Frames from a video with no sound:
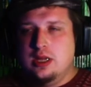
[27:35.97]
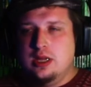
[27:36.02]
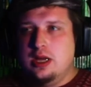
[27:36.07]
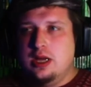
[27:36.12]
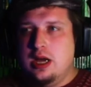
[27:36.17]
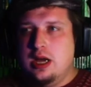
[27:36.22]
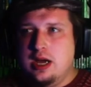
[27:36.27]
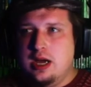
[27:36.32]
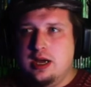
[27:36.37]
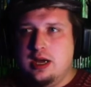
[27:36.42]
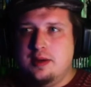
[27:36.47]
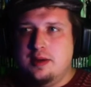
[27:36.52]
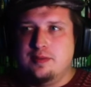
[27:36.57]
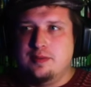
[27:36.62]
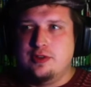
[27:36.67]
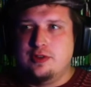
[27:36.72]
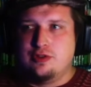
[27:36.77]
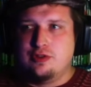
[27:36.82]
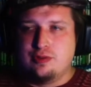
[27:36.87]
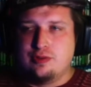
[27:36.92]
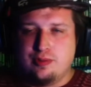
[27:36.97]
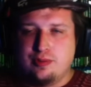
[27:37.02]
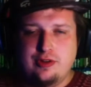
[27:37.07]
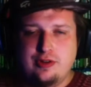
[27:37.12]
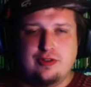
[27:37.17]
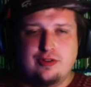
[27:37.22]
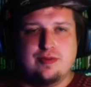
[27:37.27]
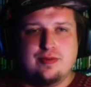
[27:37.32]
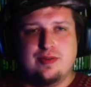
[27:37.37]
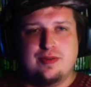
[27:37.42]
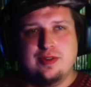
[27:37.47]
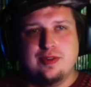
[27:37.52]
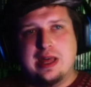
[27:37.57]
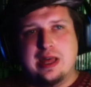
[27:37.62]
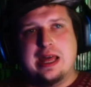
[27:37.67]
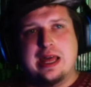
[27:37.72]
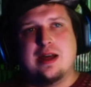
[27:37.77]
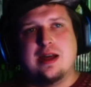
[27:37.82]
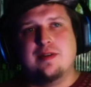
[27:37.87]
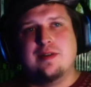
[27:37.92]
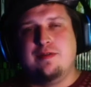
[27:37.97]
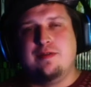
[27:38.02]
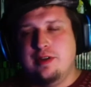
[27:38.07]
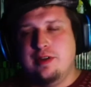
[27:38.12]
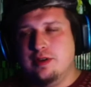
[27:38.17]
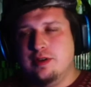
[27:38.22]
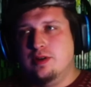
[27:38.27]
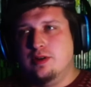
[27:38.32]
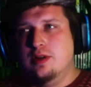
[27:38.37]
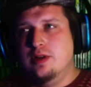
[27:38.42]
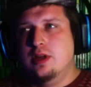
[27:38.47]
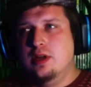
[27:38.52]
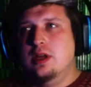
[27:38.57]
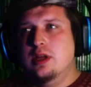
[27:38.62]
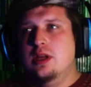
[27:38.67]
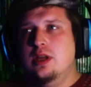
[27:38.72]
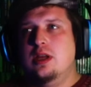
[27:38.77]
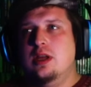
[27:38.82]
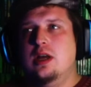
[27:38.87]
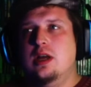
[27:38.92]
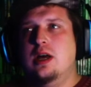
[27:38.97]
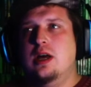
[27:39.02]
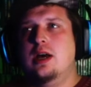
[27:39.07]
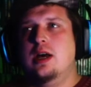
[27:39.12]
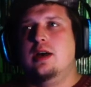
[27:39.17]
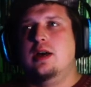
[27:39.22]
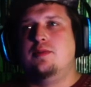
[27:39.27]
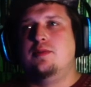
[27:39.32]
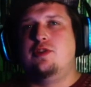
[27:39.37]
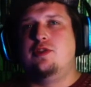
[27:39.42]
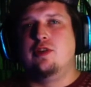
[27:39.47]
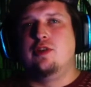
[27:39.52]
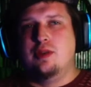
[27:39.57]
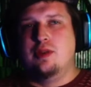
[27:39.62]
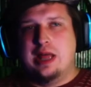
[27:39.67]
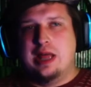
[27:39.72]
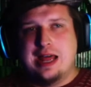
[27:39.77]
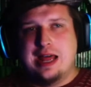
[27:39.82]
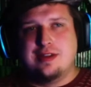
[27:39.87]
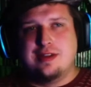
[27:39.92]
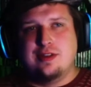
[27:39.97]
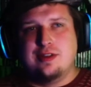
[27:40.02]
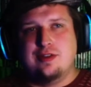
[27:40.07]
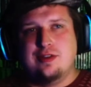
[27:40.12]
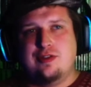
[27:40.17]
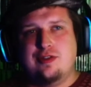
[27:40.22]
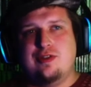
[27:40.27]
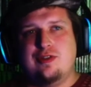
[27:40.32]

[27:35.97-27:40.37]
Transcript: There's a reason for that, I feel. So a lot of this